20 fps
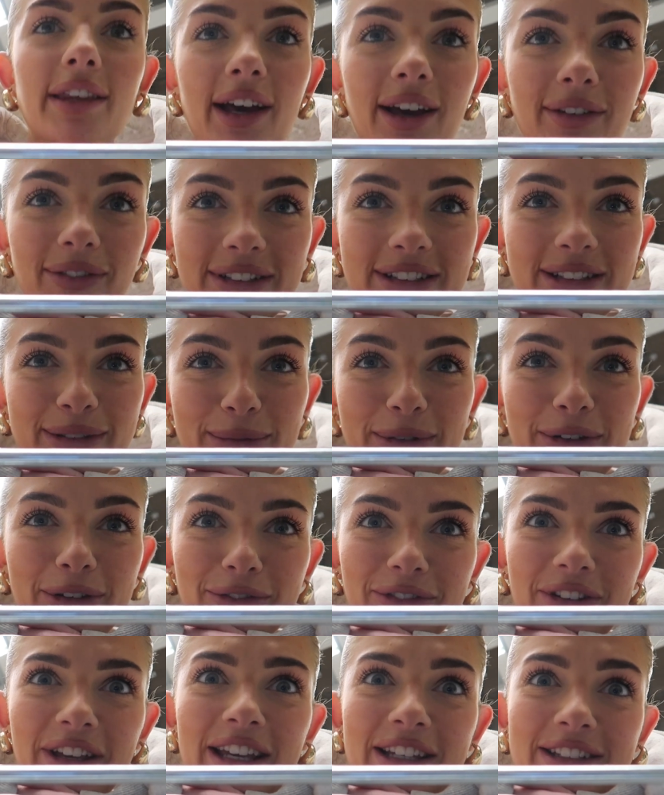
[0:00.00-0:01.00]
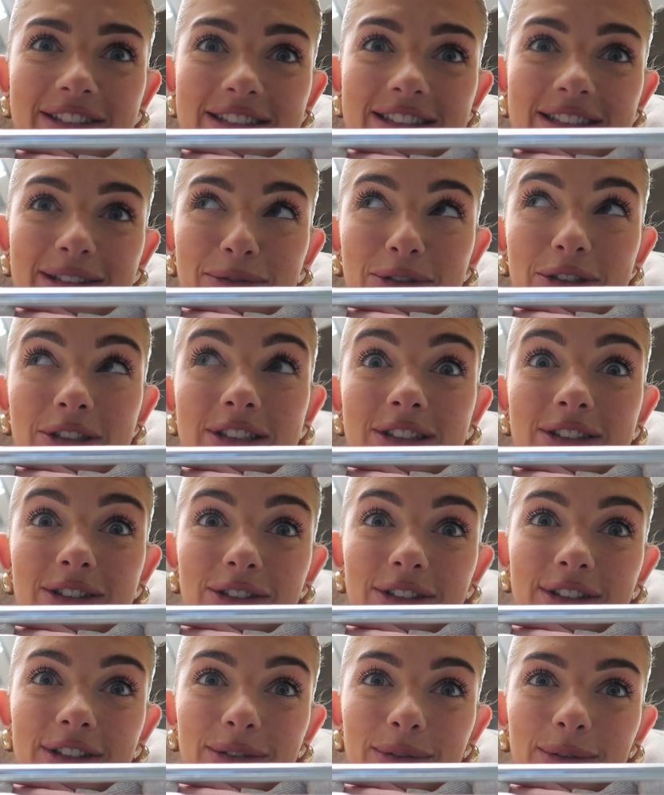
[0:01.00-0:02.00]
them, and he's been gone for ages, and I'm just
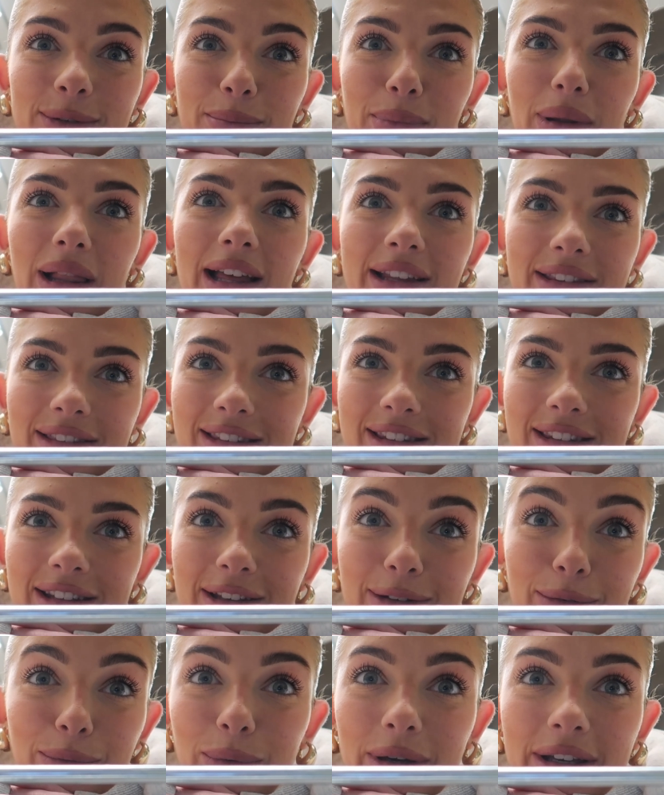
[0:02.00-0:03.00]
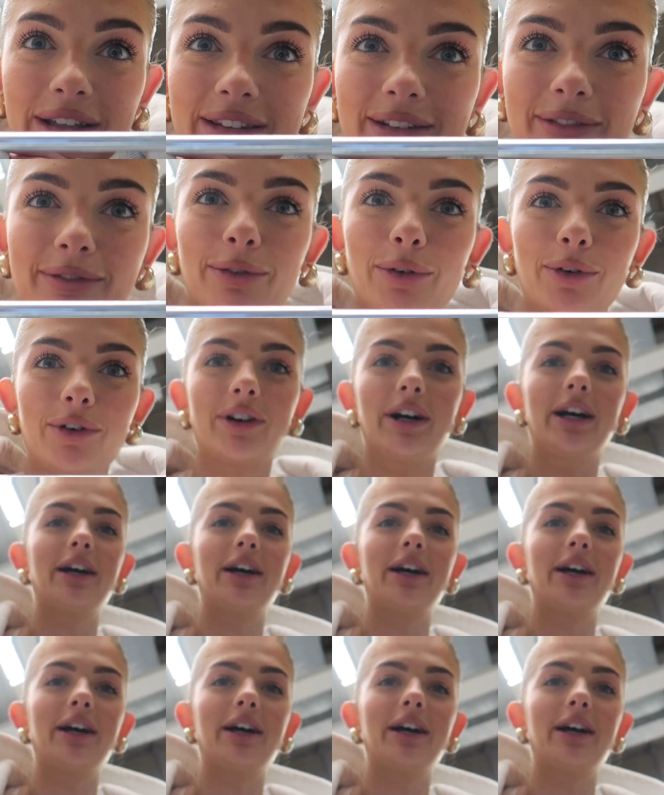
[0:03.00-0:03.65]
stood in all the plants like waiting for